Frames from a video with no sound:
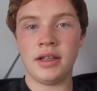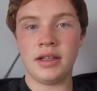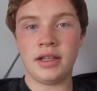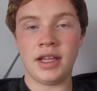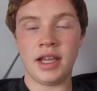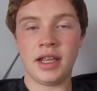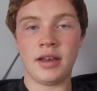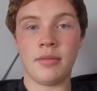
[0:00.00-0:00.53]

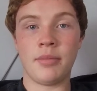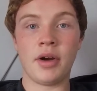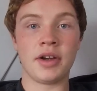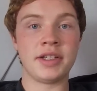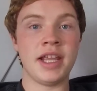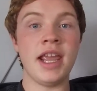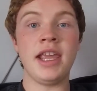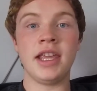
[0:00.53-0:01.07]
can
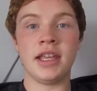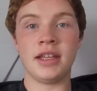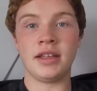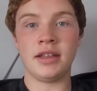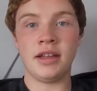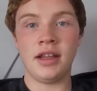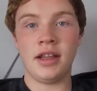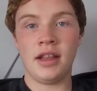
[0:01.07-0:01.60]
partake
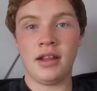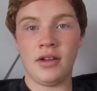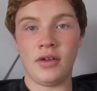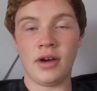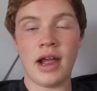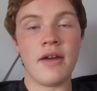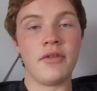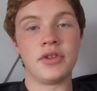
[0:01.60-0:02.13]
in
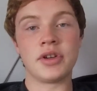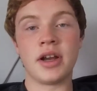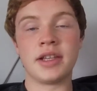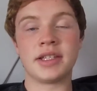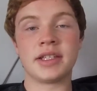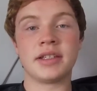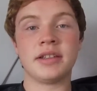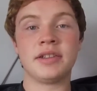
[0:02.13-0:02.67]
or have a
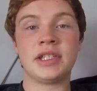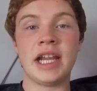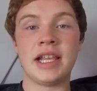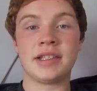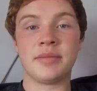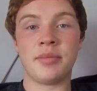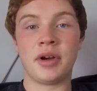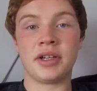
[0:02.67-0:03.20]

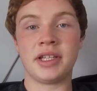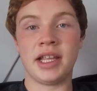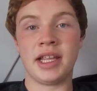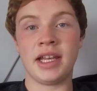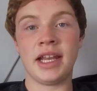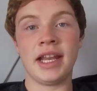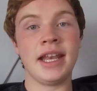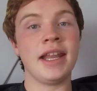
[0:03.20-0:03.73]
chance of
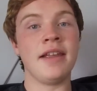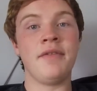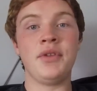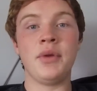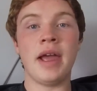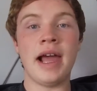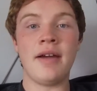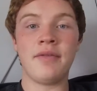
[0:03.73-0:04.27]
partaking in. If
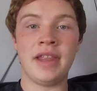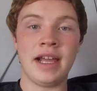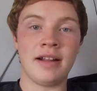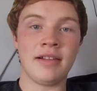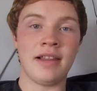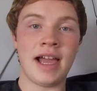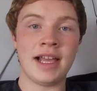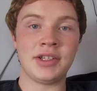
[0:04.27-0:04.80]
you have that
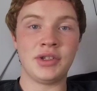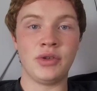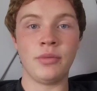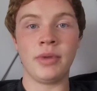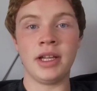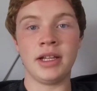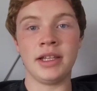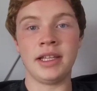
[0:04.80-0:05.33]
class, you
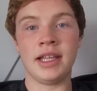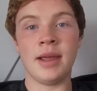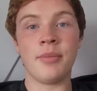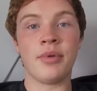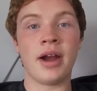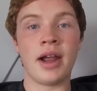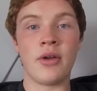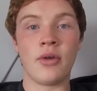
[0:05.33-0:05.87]
immediately
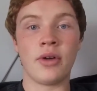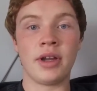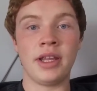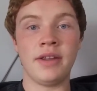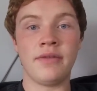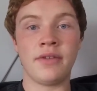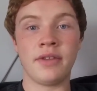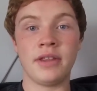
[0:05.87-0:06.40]
get
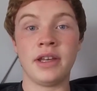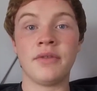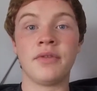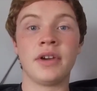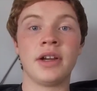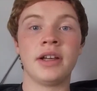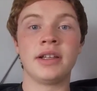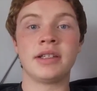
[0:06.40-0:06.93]
priority for the
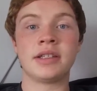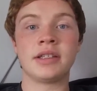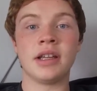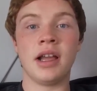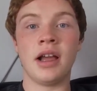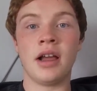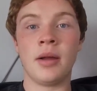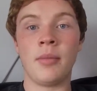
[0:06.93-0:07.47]
different
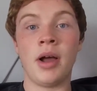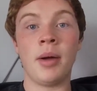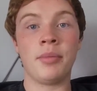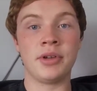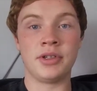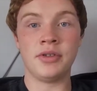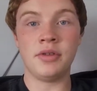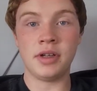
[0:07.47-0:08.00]

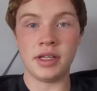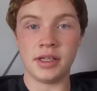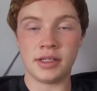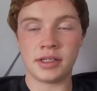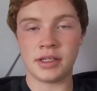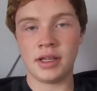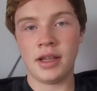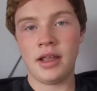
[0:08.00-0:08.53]

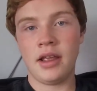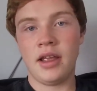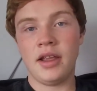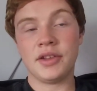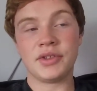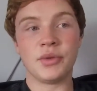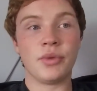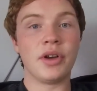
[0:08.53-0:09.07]
opportunities.
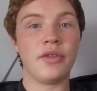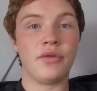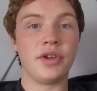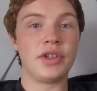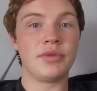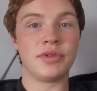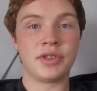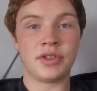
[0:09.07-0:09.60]
So one of
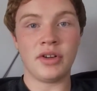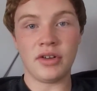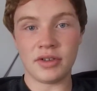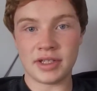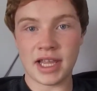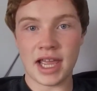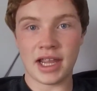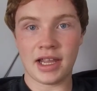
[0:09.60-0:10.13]
which was turtle
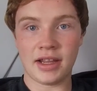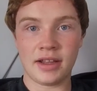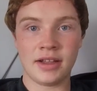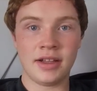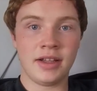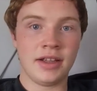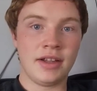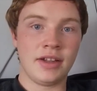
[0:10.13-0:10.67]
tagging.
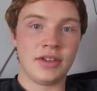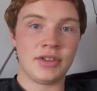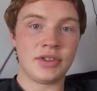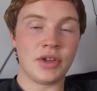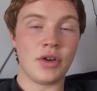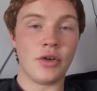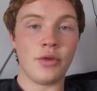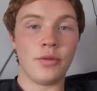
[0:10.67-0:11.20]

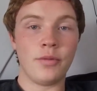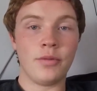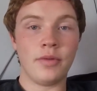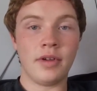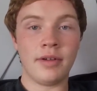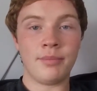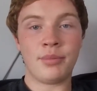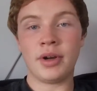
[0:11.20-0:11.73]
So
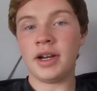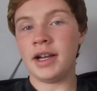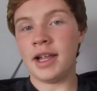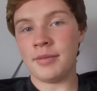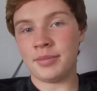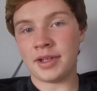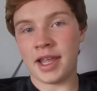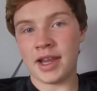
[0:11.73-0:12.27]
put in an
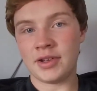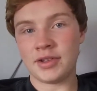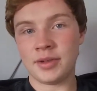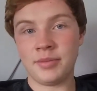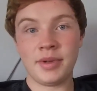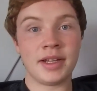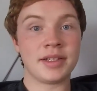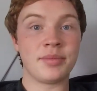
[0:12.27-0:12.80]

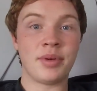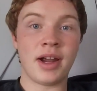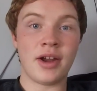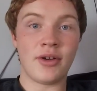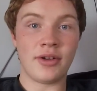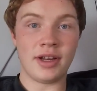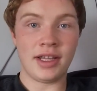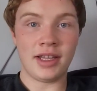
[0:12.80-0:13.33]
application because
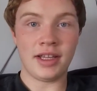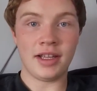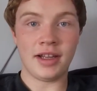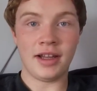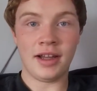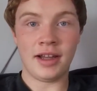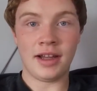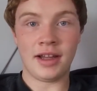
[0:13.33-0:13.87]
priority
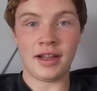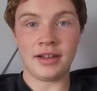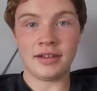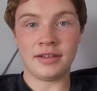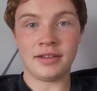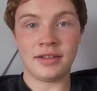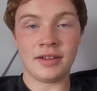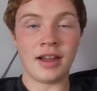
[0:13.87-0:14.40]

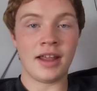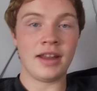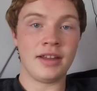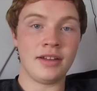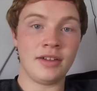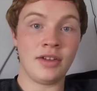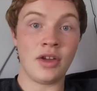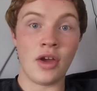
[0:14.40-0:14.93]

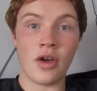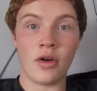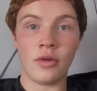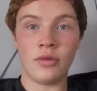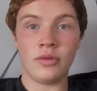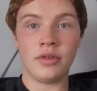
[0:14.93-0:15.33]
gotta go.